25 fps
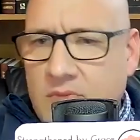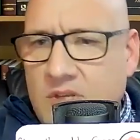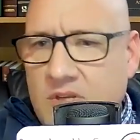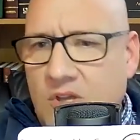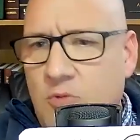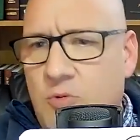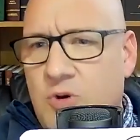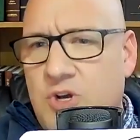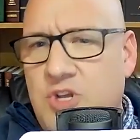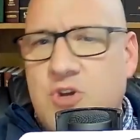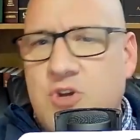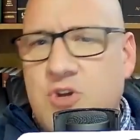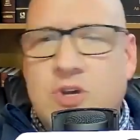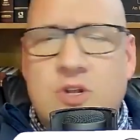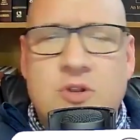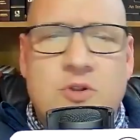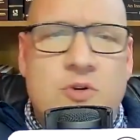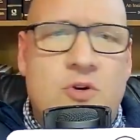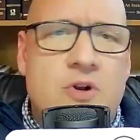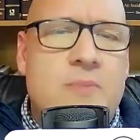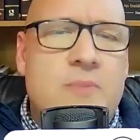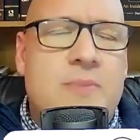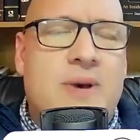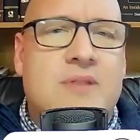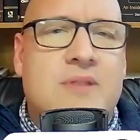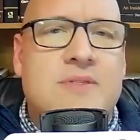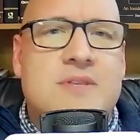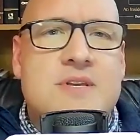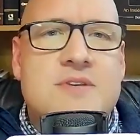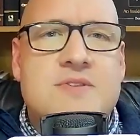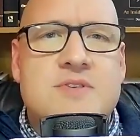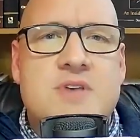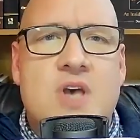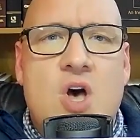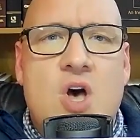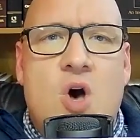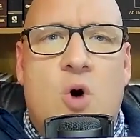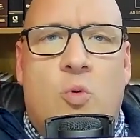where you can learn about these
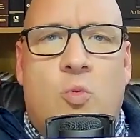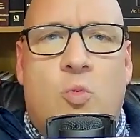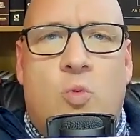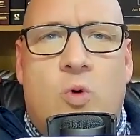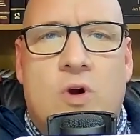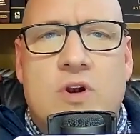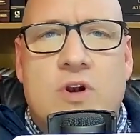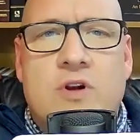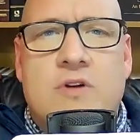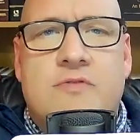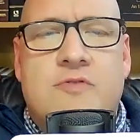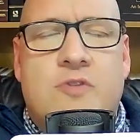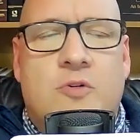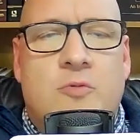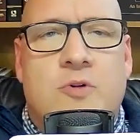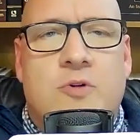wonderful,